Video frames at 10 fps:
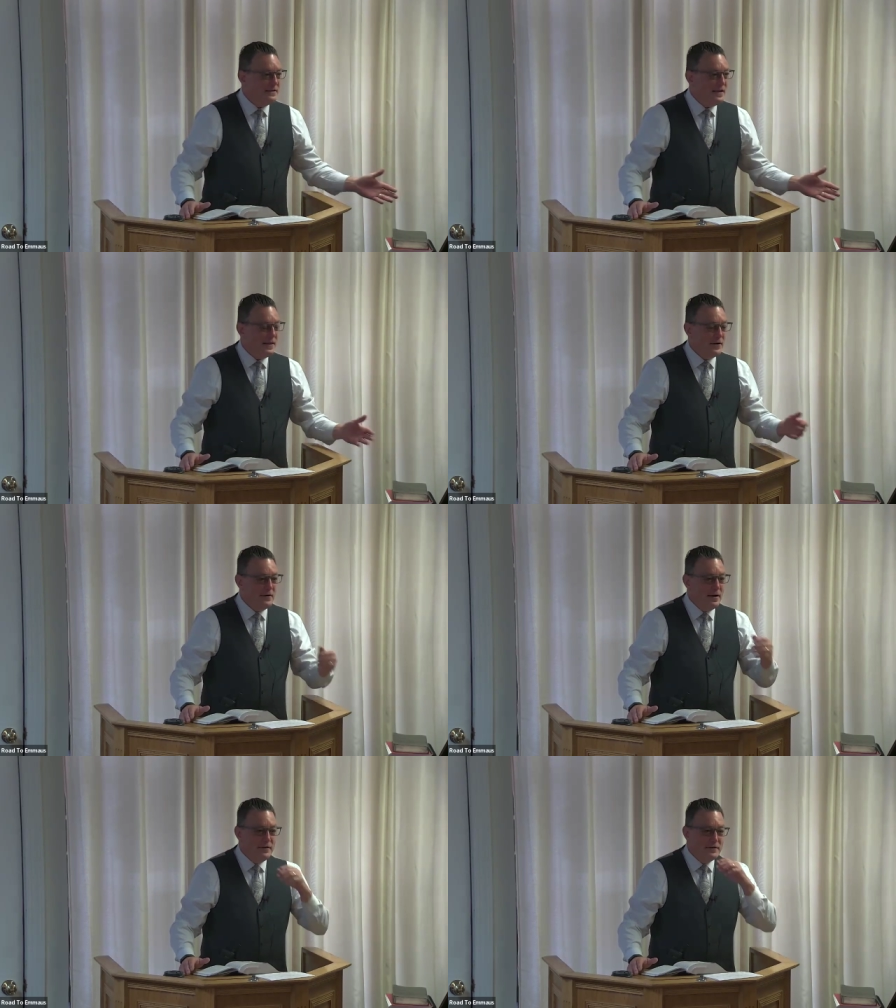And then there
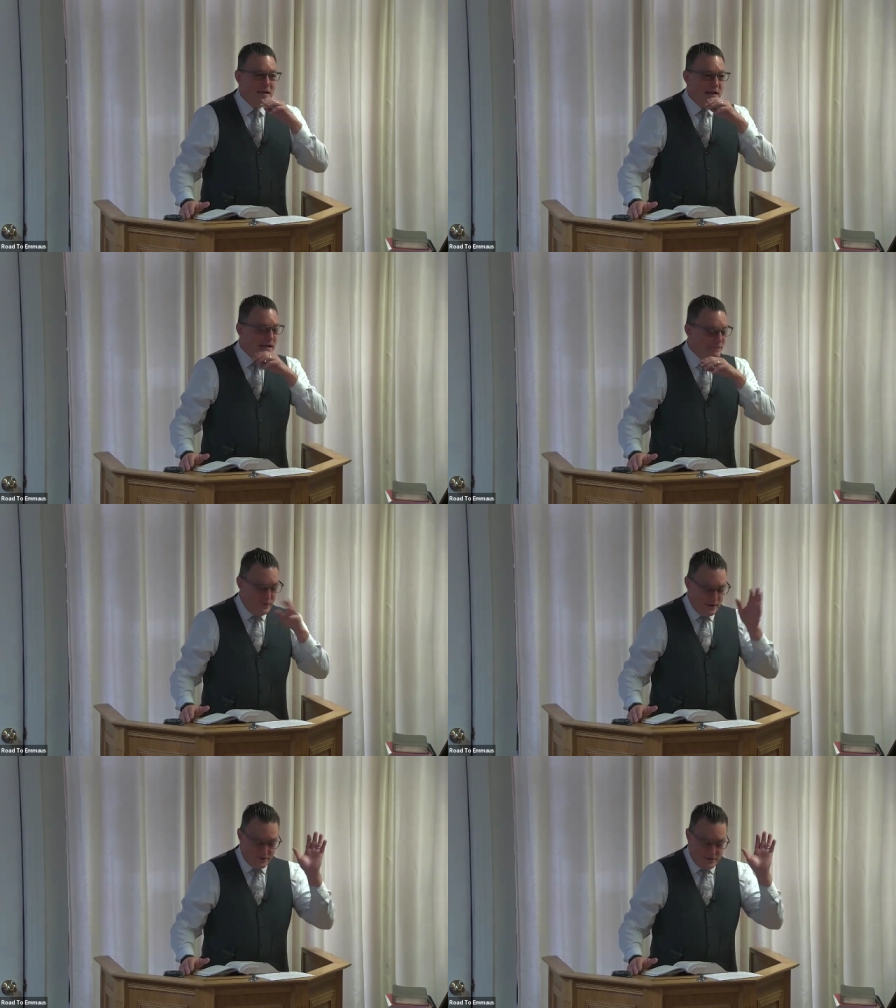are others, they have
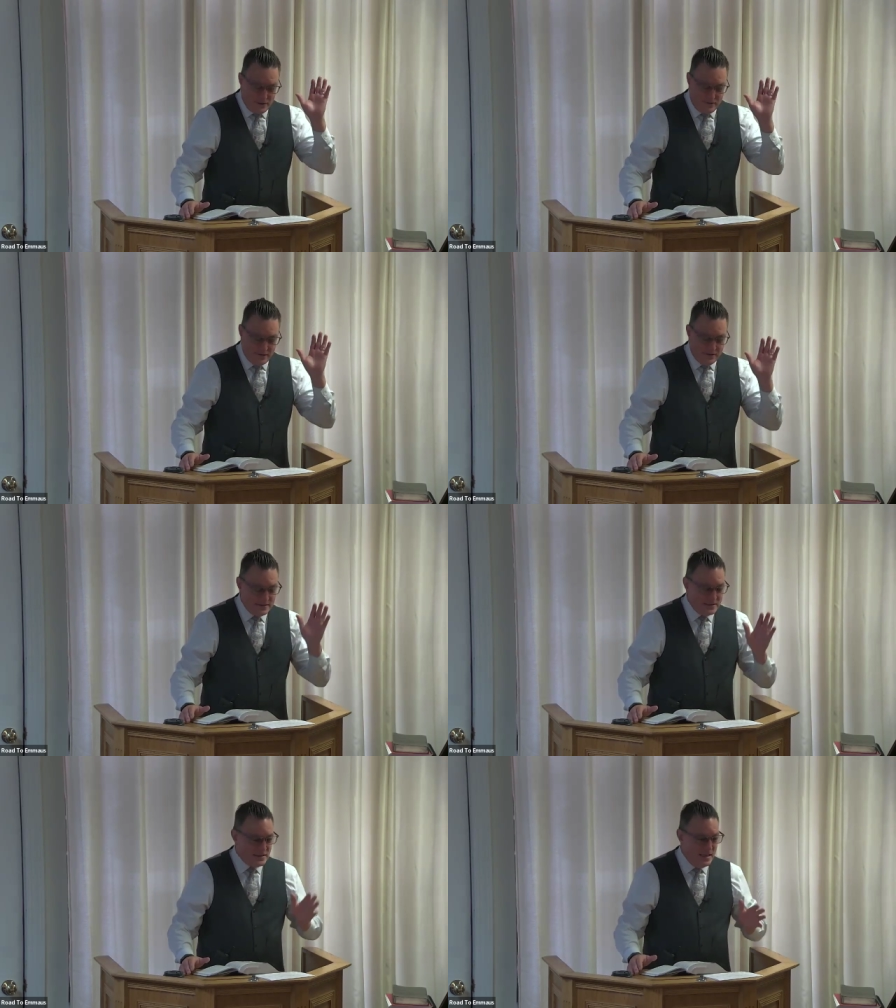one or two, and they're
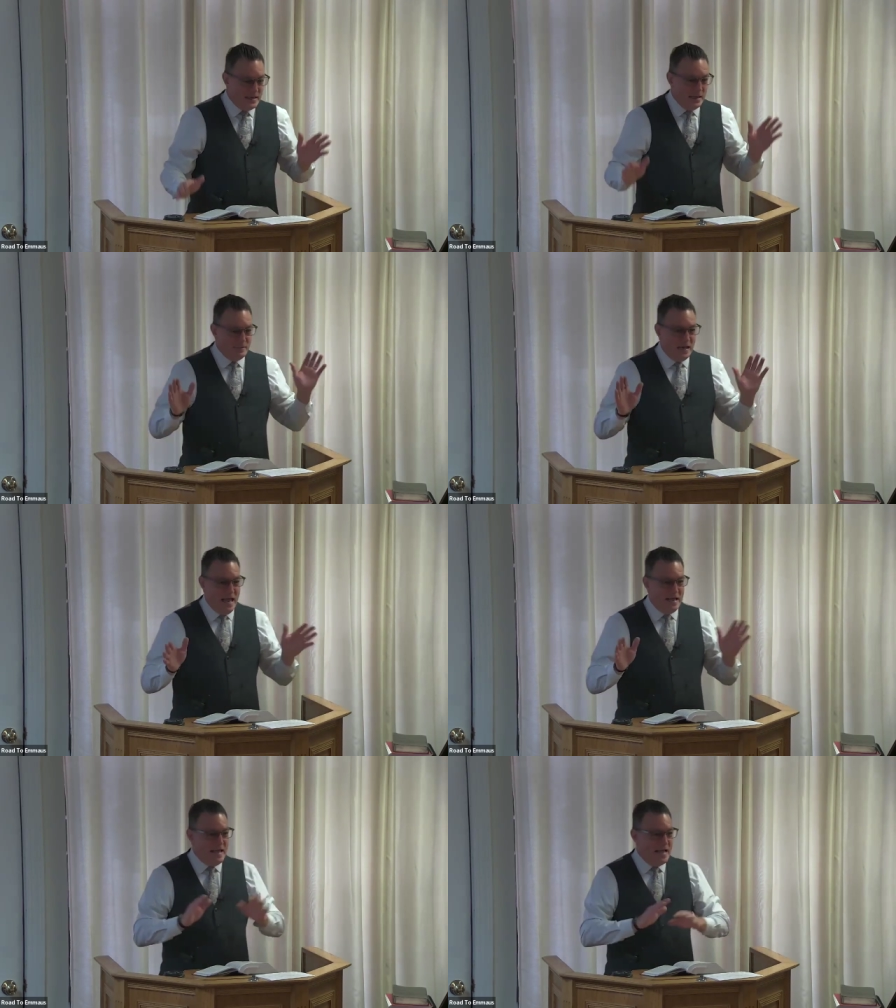just like, I'm
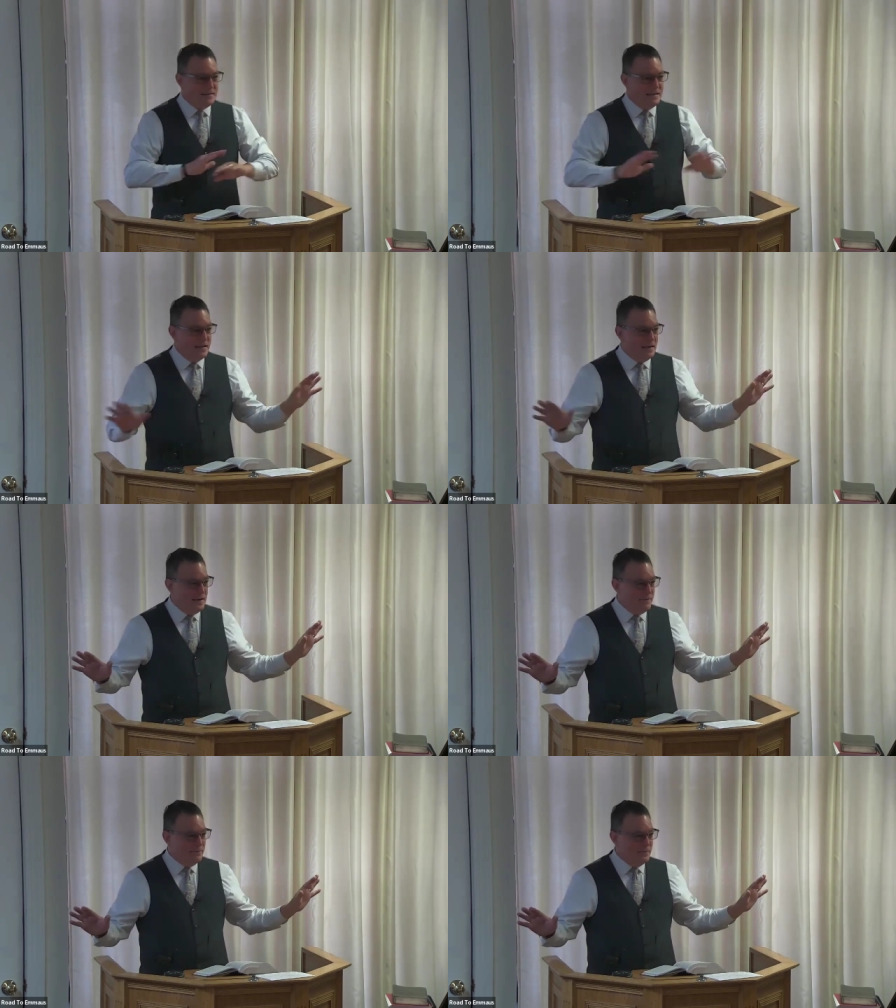glad that's done
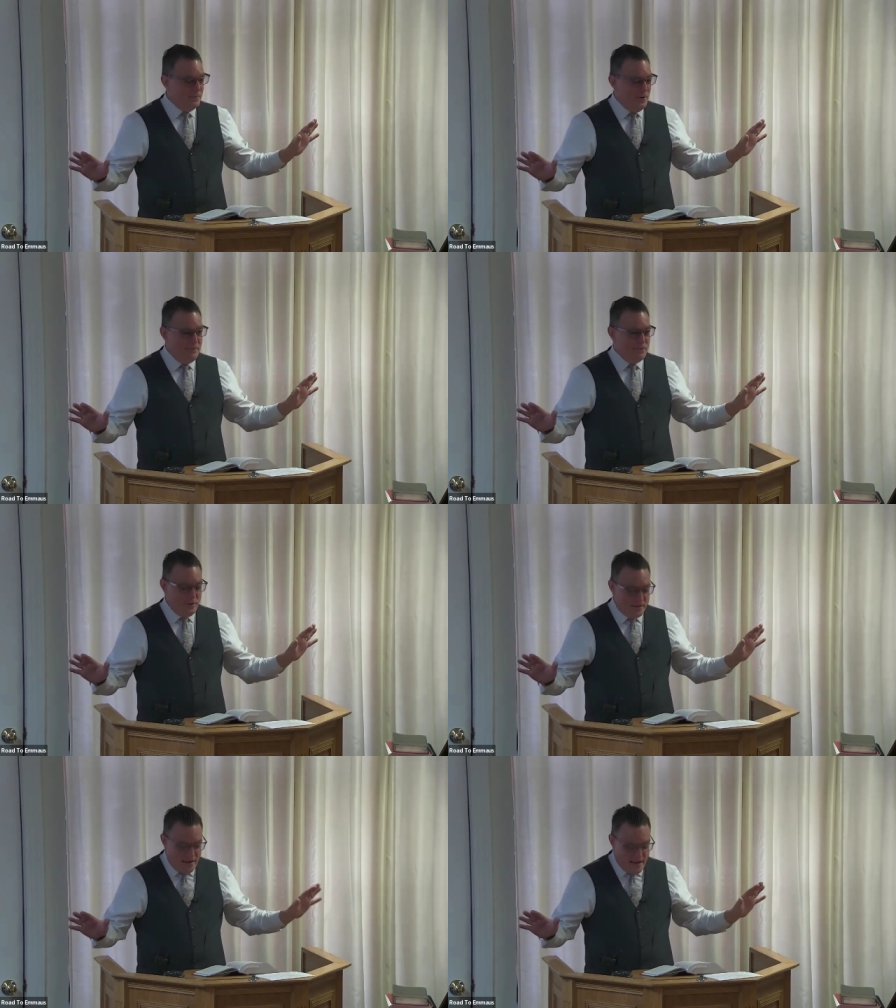and I'm over
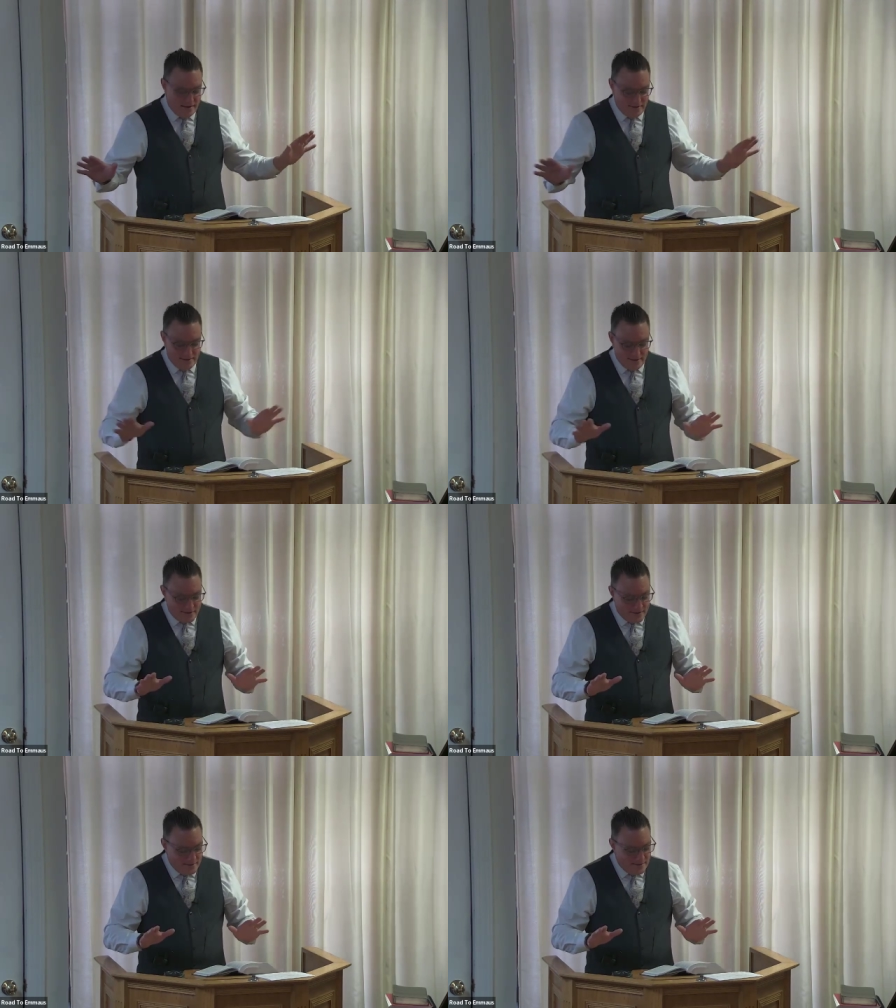with that.
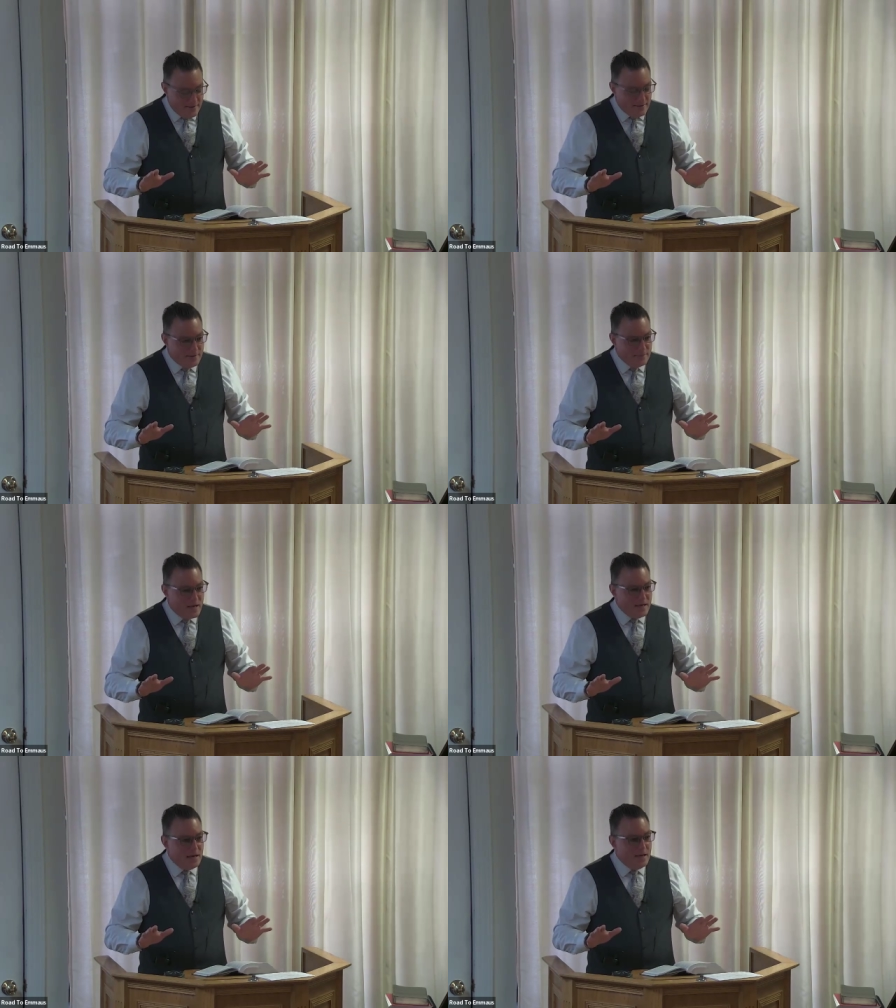
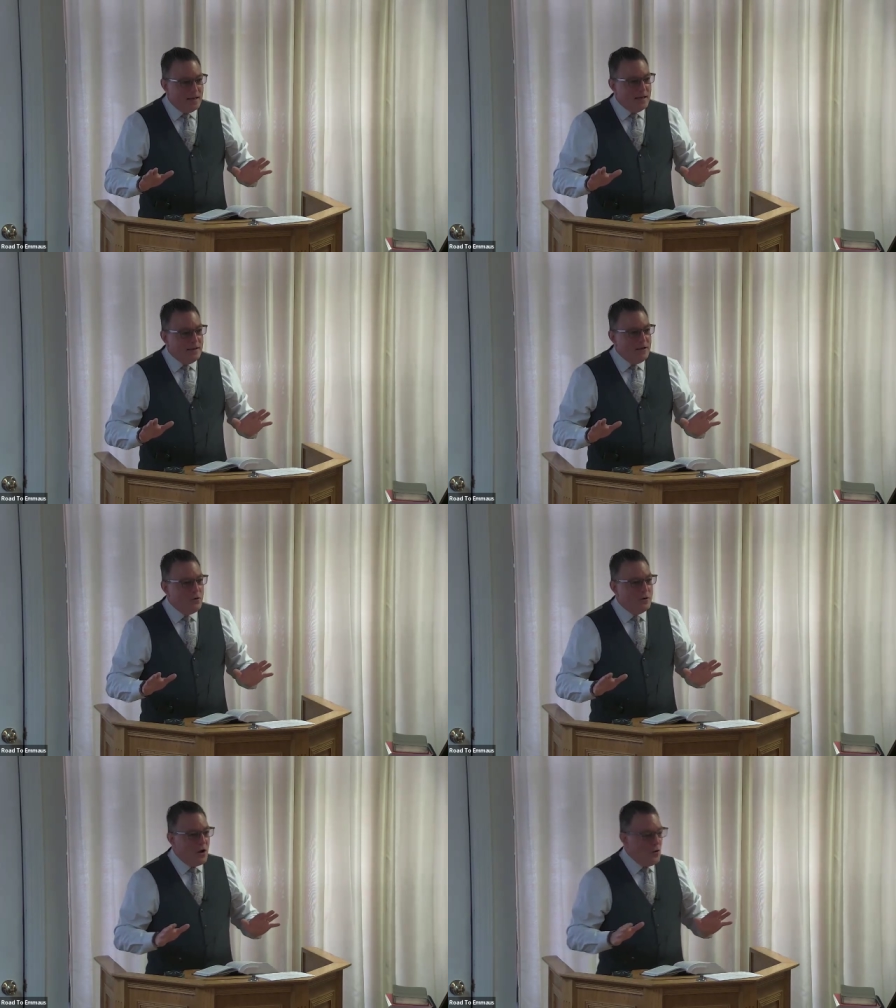But
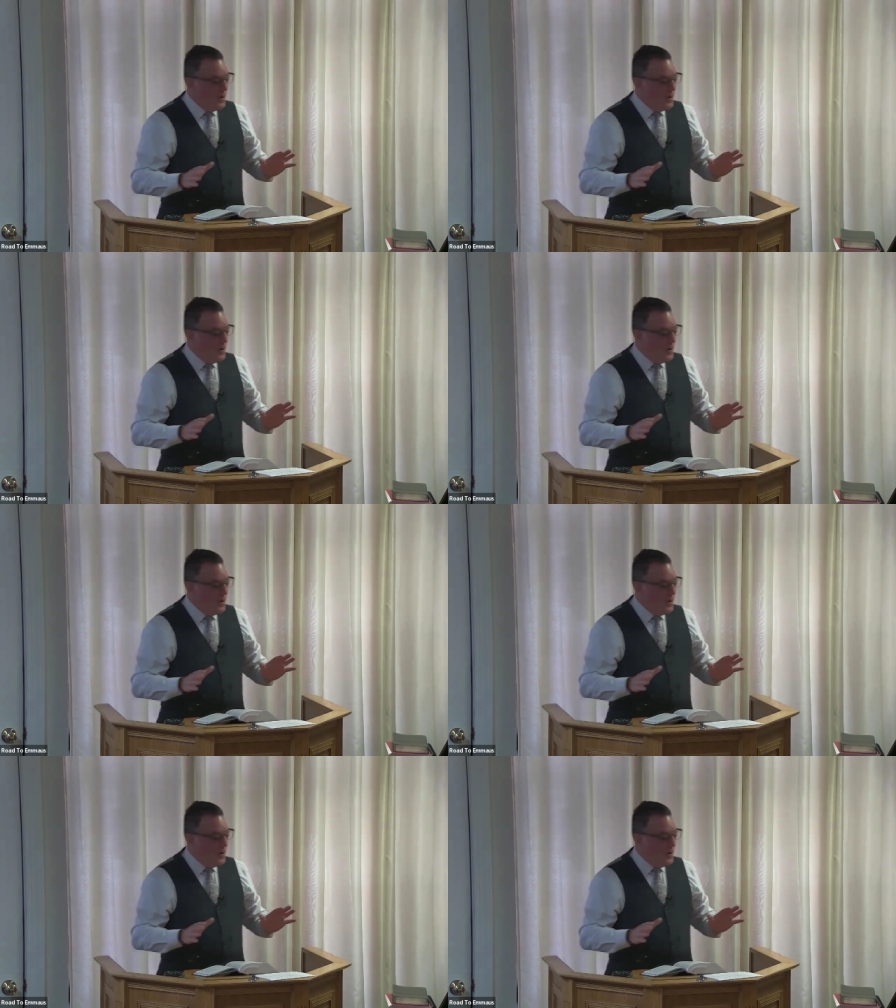you know